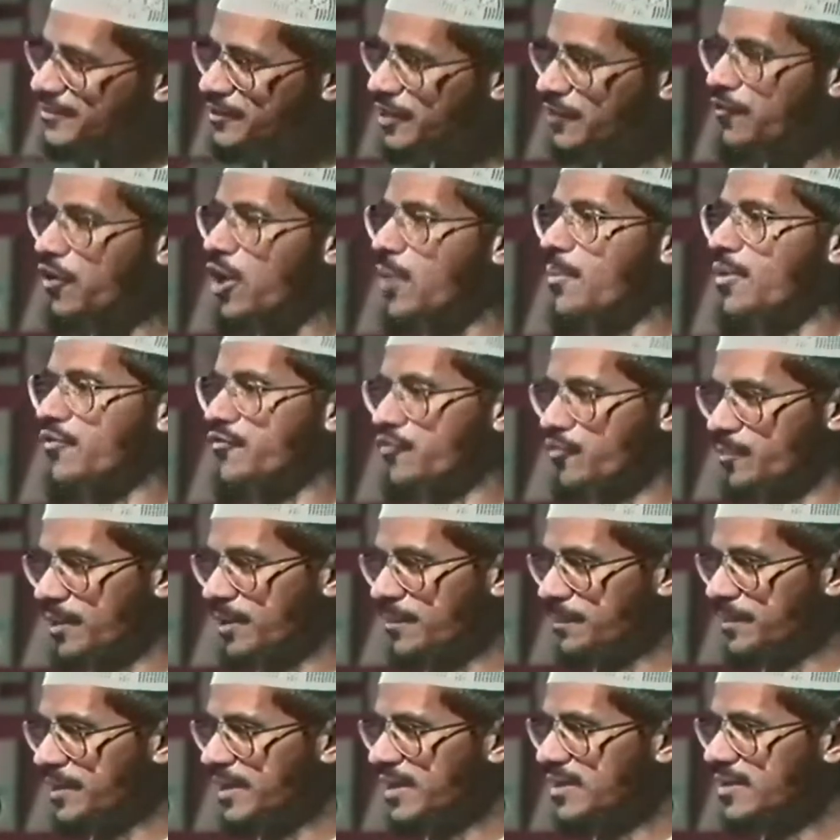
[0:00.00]
the form of
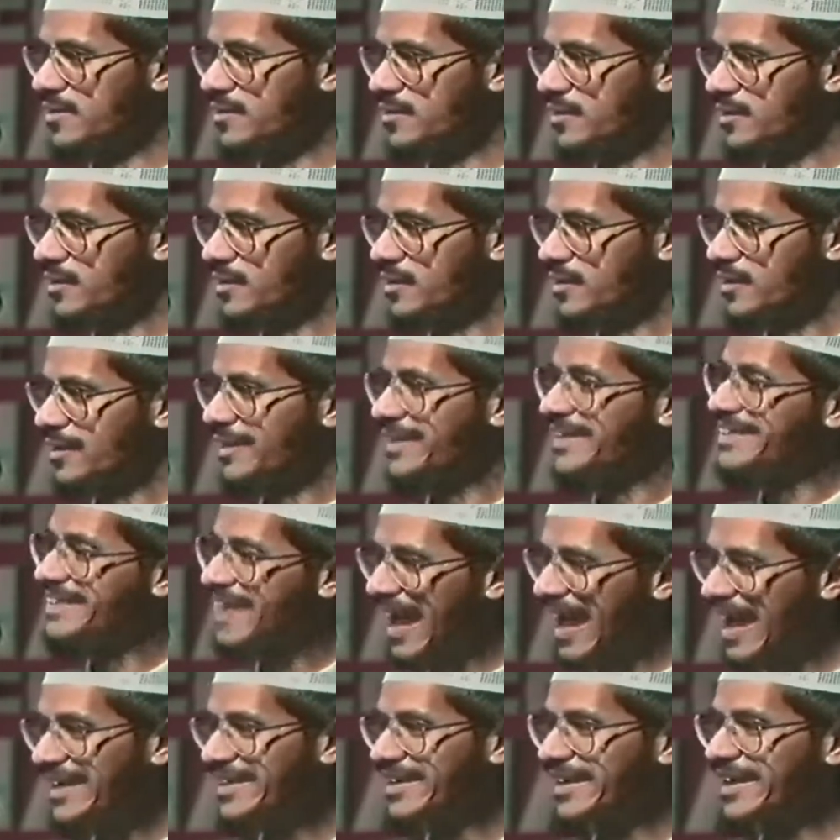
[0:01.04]
human being, He
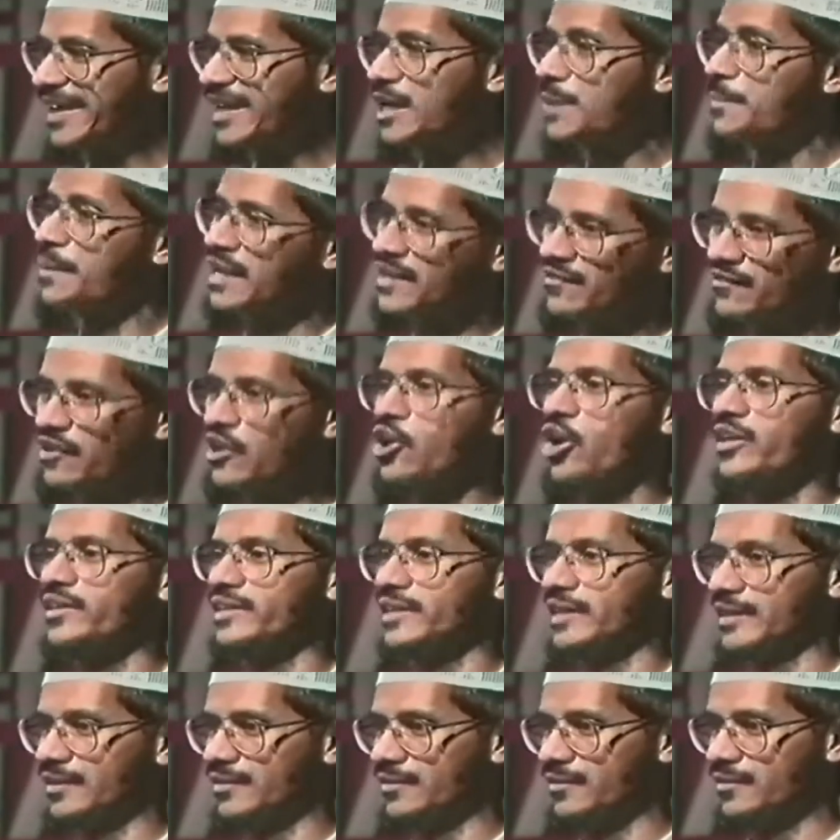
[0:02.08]
can take, but He will not
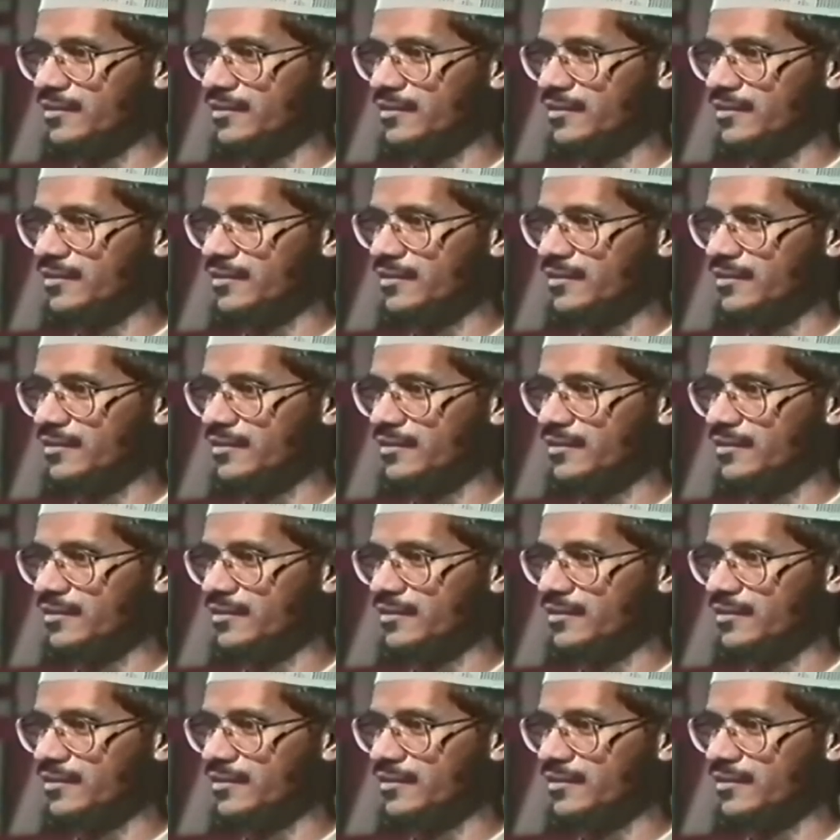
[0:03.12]
take.